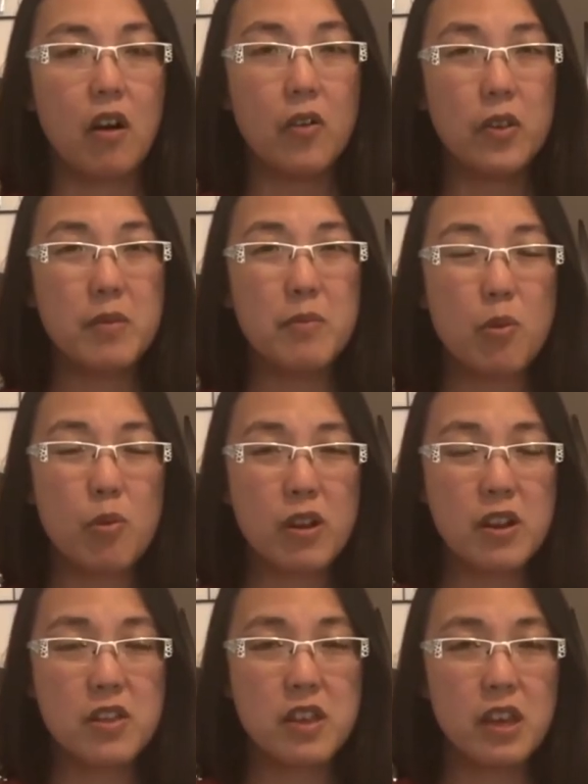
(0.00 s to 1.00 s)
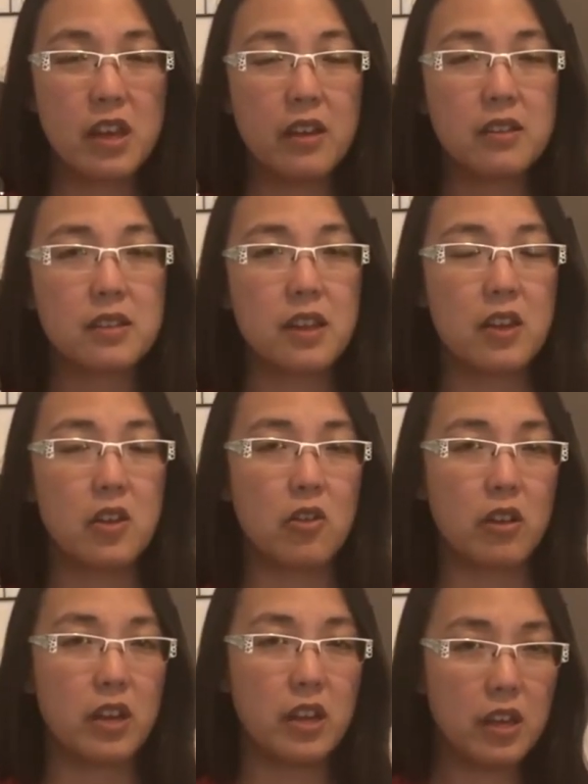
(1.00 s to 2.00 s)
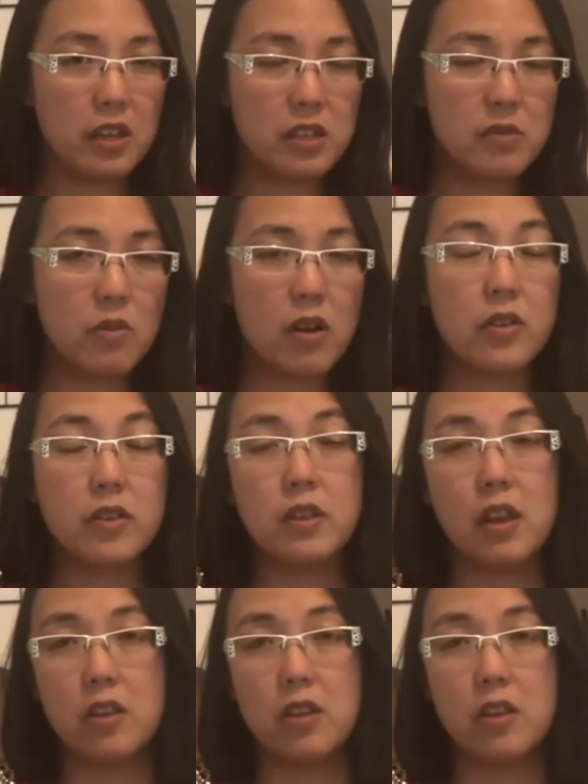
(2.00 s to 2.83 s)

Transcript: all the important things that your kids want,